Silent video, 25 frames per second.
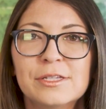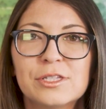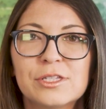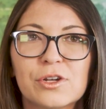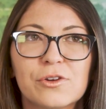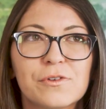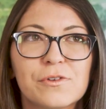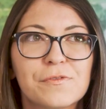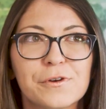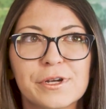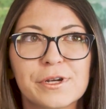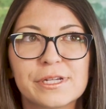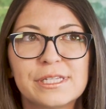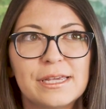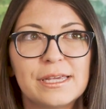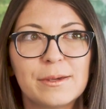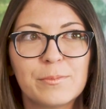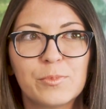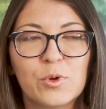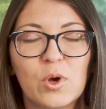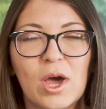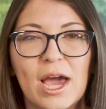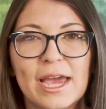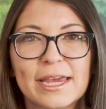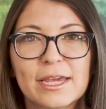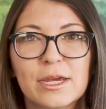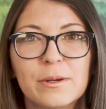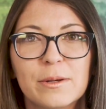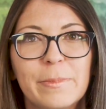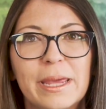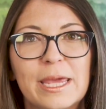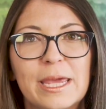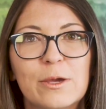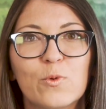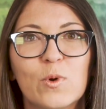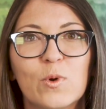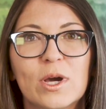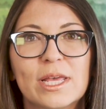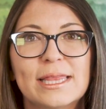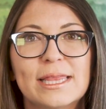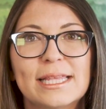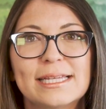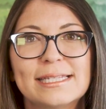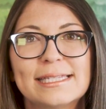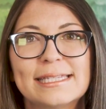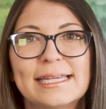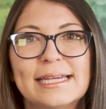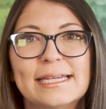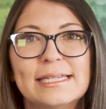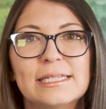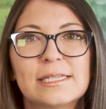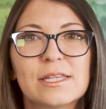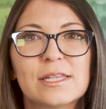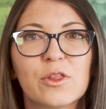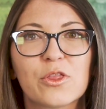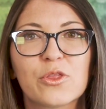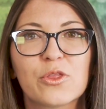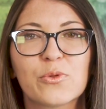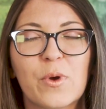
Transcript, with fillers: So, for example, I can make one that says